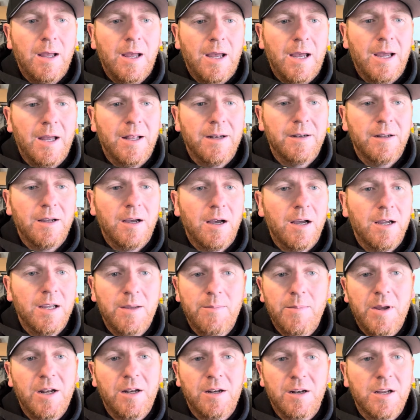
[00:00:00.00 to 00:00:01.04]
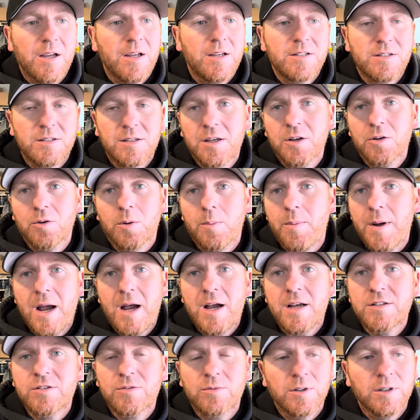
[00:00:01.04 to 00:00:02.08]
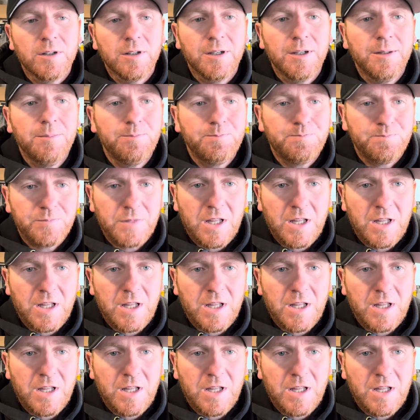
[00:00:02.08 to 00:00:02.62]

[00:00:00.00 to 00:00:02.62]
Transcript: And he made a nice killer pass, really.